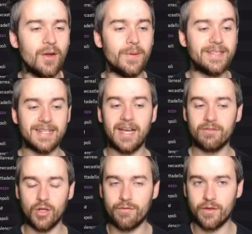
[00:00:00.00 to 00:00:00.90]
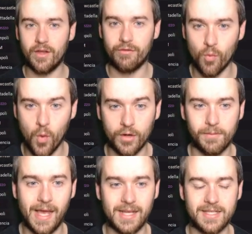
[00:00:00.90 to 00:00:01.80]
We did have an offer for one
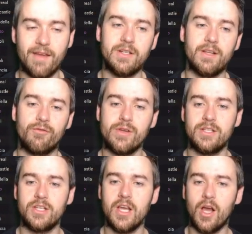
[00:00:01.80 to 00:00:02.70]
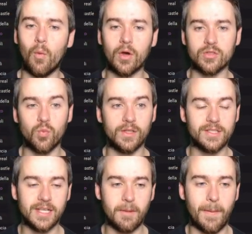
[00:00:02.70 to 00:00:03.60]
player. Stefan de Vrij was
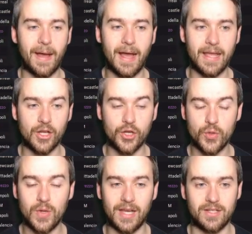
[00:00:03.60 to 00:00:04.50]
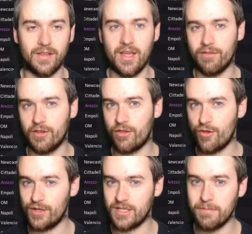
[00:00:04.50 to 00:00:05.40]
wanted by Newcastle. They offered
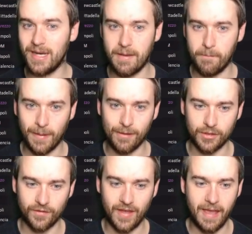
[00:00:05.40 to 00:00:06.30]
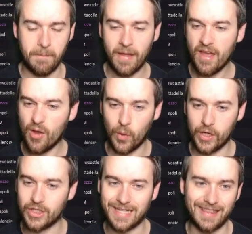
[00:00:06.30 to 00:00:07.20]
£30 million for him,
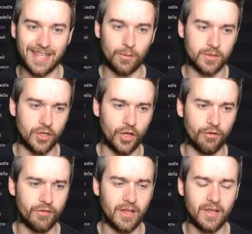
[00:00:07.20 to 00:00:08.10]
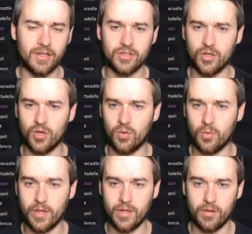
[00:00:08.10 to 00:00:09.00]
which I didn't think was enough. So
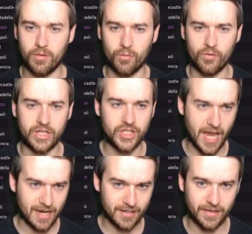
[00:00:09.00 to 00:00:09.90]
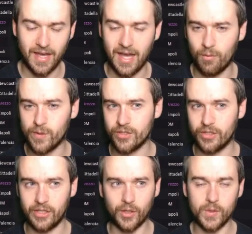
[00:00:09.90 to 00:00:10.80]
we rejected that. I wasn't going
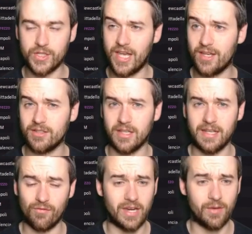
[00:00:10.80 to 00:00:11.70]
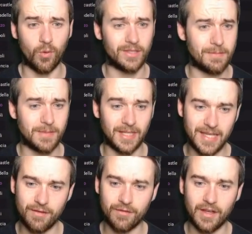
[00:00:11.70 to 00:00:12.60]
to negotiate because I didn't really want him to
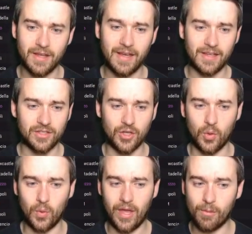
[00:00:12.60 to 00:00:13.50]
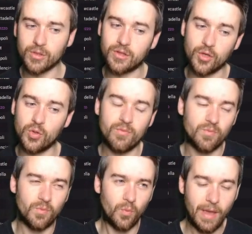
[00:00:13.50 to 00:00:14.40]
leave. So it was the only
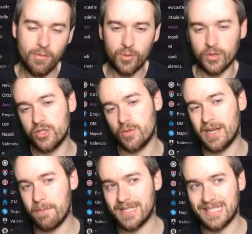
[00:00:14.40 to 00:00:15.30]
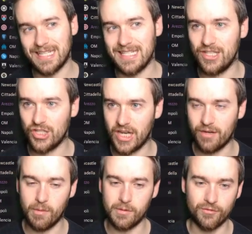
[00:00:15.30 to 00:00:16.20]
way we were going to do any business in
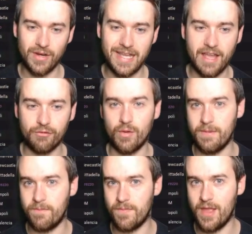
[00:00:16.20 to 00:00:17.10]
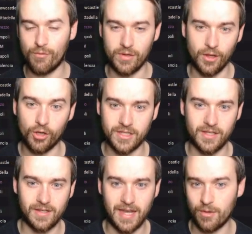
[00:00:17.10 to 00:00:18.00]
January was really if we
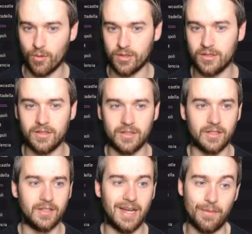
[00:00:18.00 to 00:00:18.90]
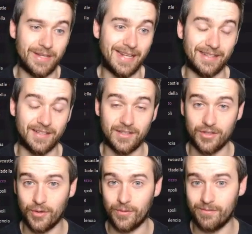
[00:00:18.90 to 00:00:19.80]
lost anyone, and we didn't.
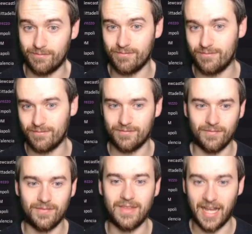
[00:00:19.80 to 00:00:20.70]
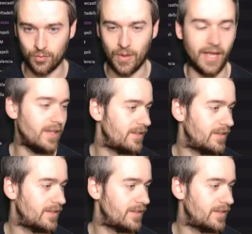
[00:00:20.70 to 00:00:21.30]
So that's why.